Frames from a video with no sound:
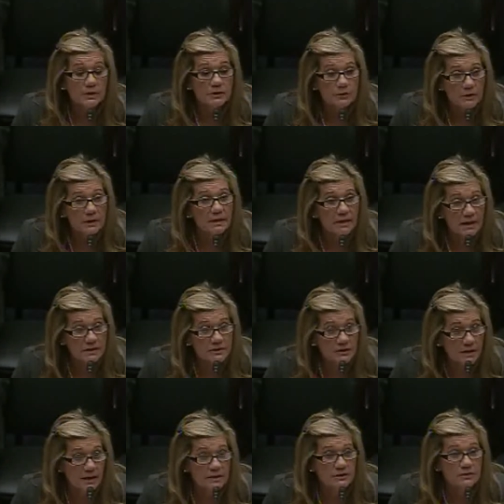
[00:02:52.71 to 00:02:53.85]
when you're in an
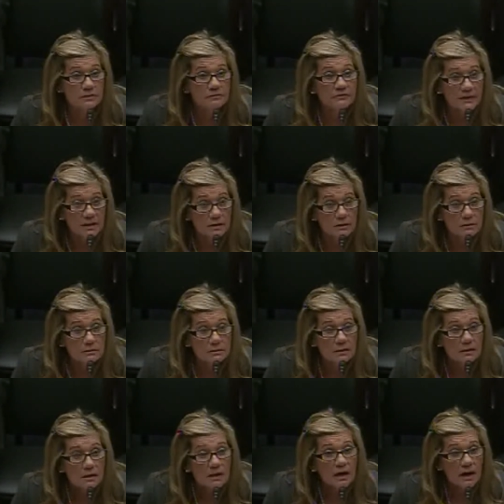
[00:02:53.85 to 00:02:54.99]
education field,
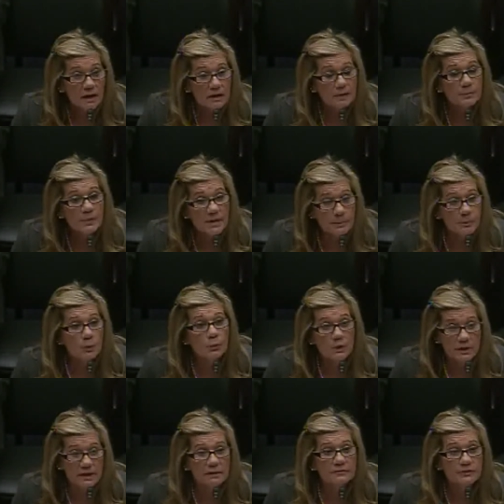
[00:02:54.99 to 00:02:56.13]
uh, people will
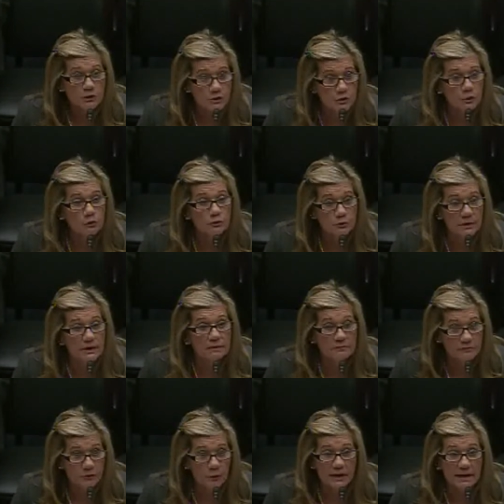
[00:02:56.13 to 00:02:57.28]
give to children
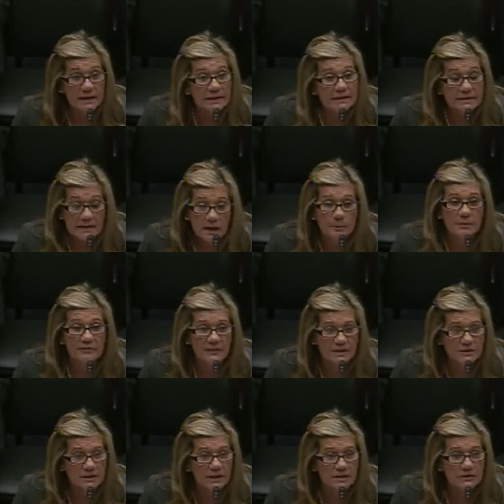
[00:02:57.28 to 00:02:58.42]
for any type of
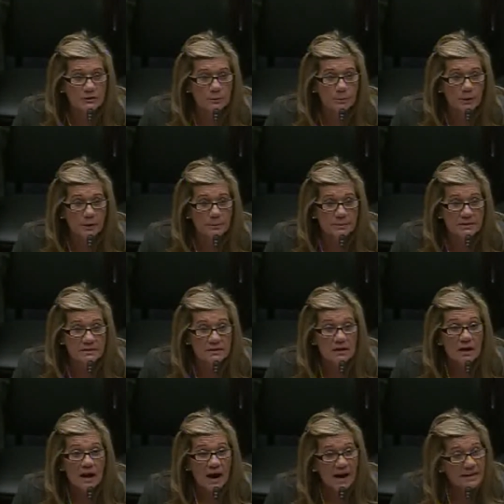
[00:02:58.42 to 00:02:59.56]
education purpose.
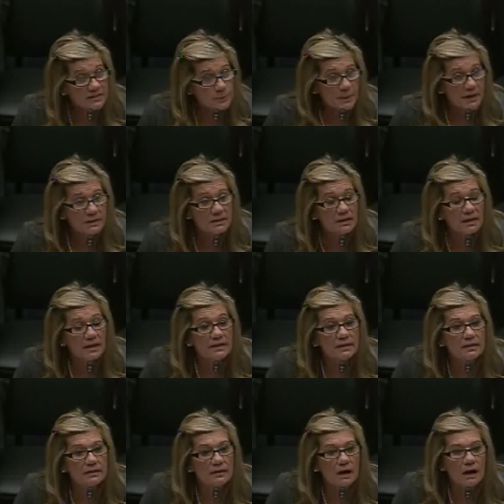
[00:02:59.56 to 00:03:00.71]
I
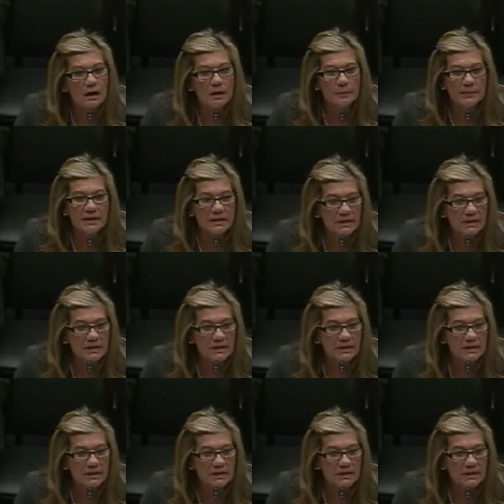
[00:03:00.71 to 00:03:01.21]
speculated, um,